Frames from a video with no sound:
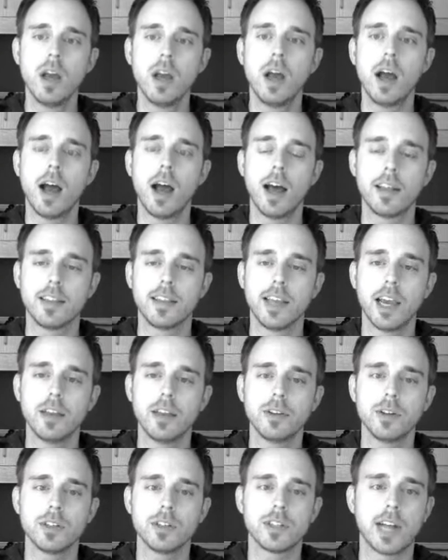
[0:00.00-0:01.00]
The
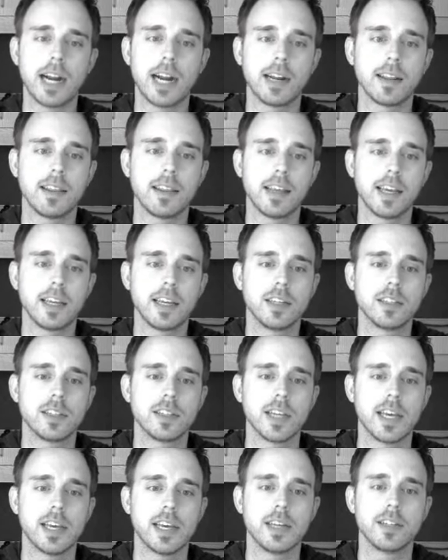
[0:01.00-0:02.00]
other side of things
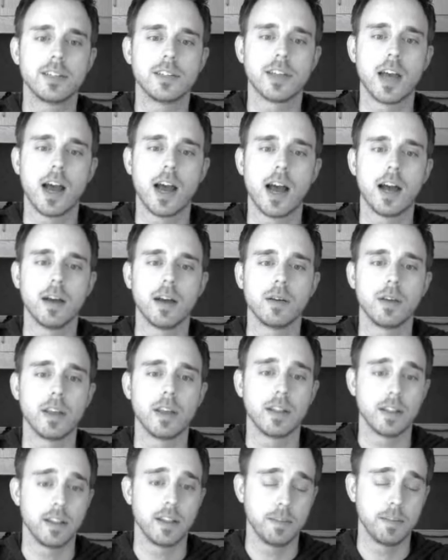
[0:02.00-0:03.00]
is,
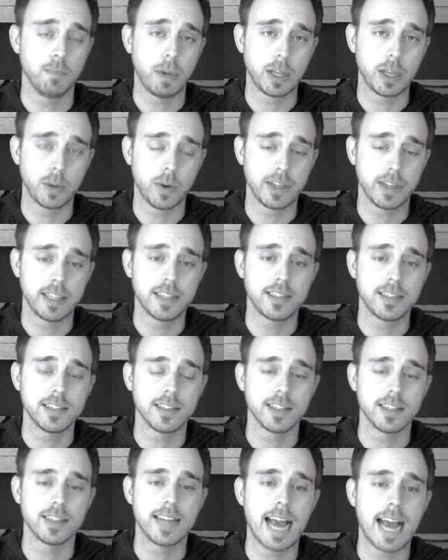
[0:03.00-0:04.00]
and by the way, this
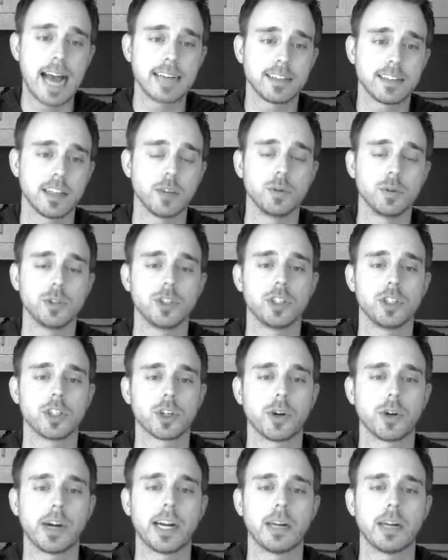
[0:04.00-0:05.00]
is the task that was just
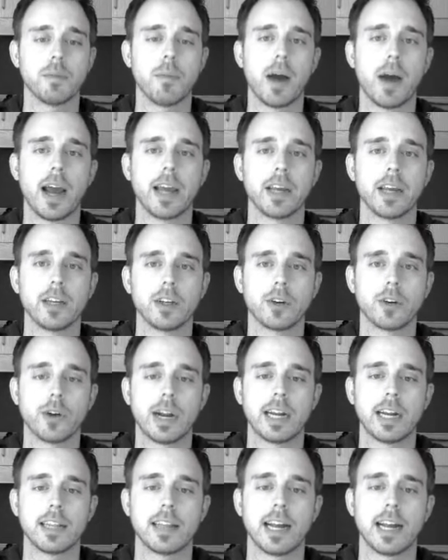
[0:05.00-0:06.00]
created by
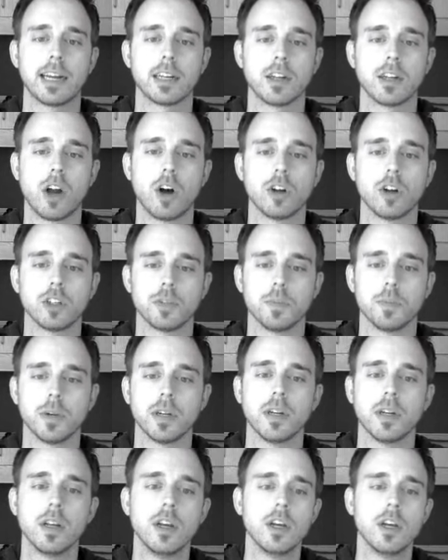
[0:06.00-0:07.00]
creating that
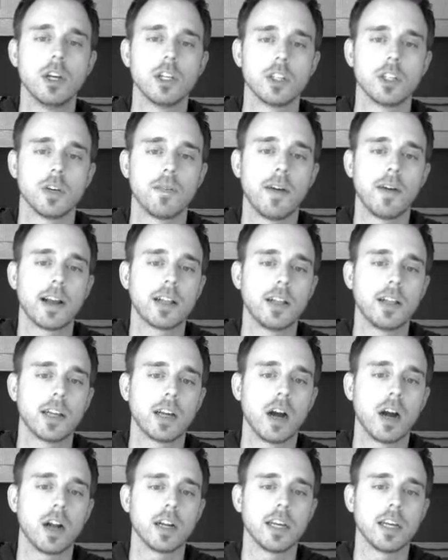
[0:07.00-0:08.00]
acknowledgement. So if I click
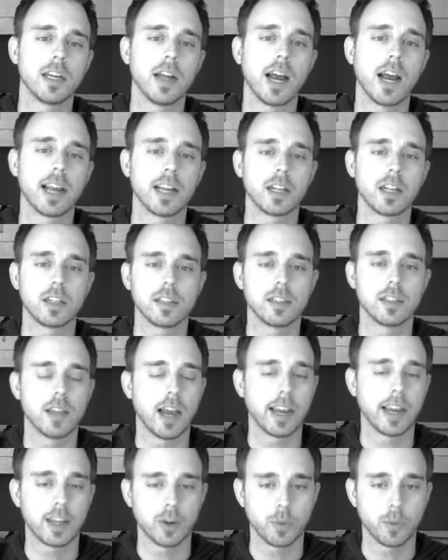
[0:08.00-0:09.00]
on it,
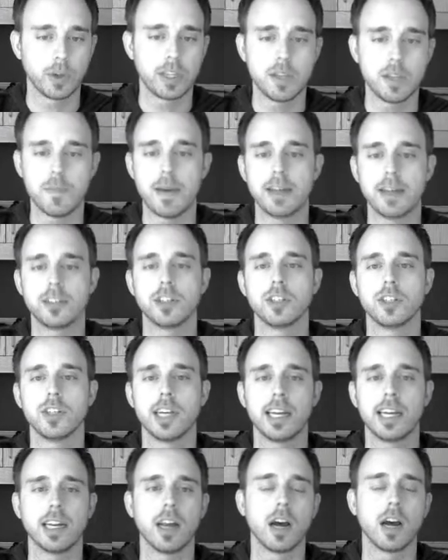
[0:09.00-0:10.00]
I can read the message,
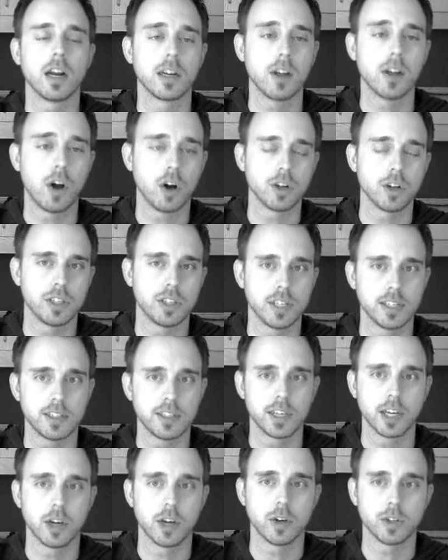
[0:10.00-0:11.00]
hit acknowledge
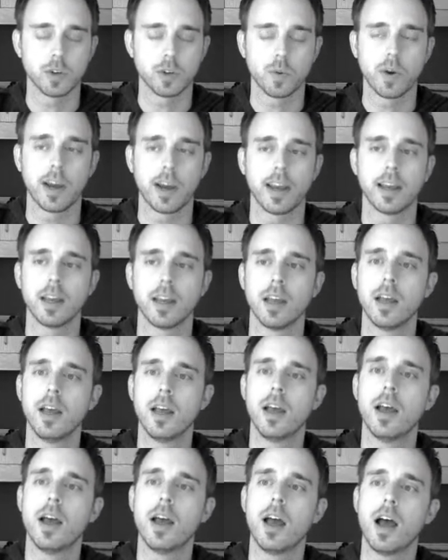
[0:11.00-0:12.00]
this, it goes away.
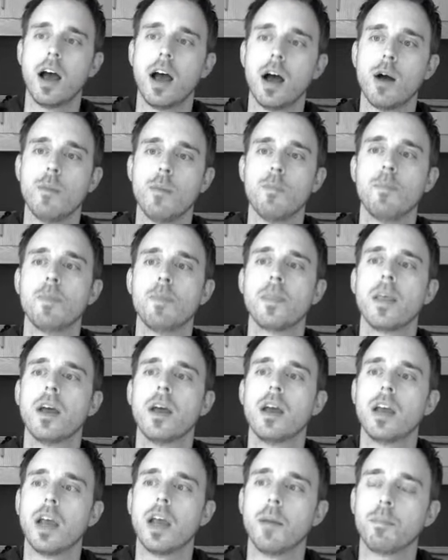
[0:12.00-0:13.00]

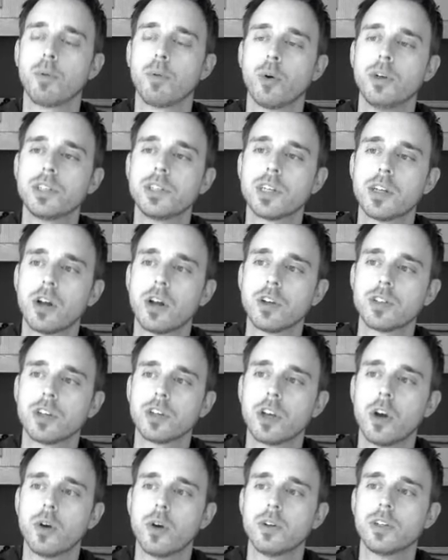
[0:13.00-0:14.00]
Employees can also
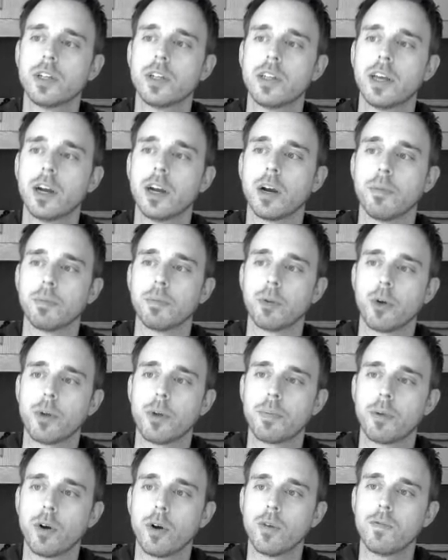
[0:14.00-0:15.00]
go into their employee
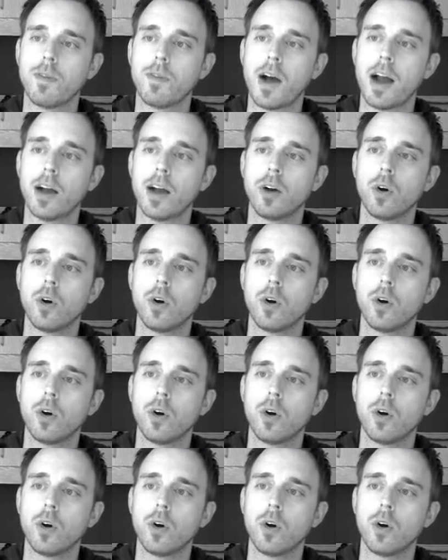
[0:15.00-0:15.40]
profile